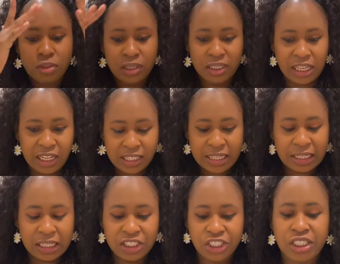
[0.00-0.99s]
slick the
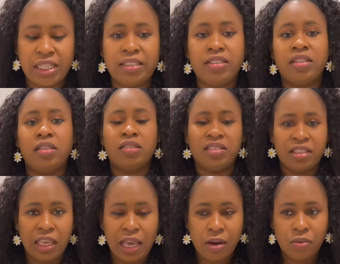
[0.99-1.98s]
edges,
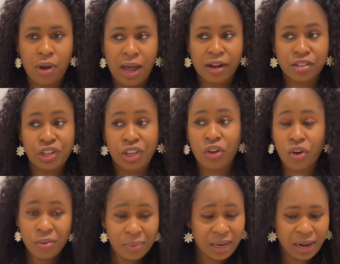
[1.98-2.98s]
the hair will actually
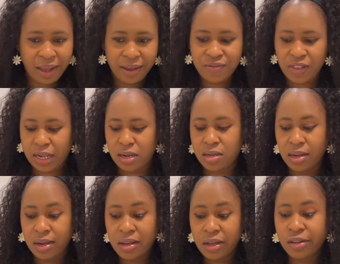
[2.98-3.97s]
come alive. And
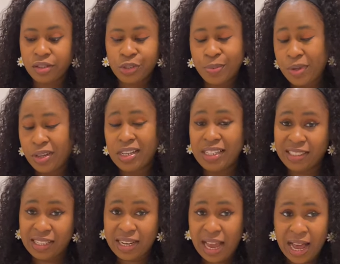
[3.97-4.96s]
to be honest,
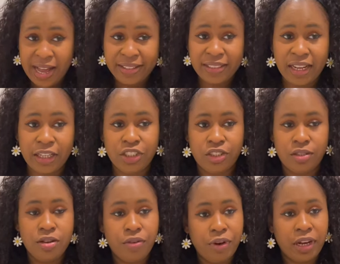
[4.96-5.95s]
it has. I
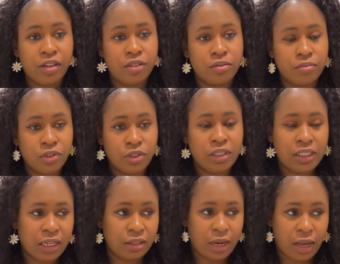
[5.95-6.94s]
really don't, the only thing
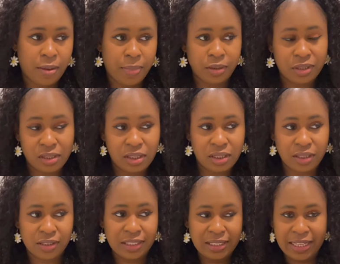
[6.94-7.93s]
I don't like about it still
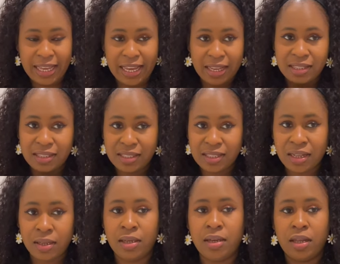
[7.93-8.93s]
is the ends.
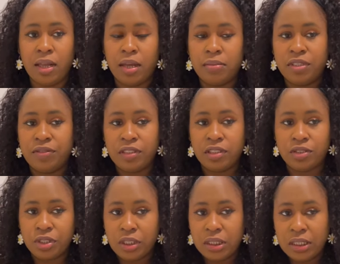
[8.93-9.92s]
I'm definitely
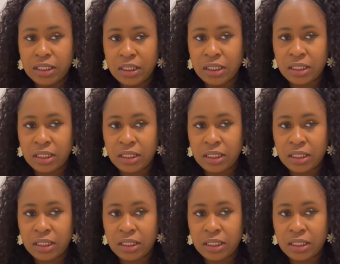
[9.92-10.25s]
going to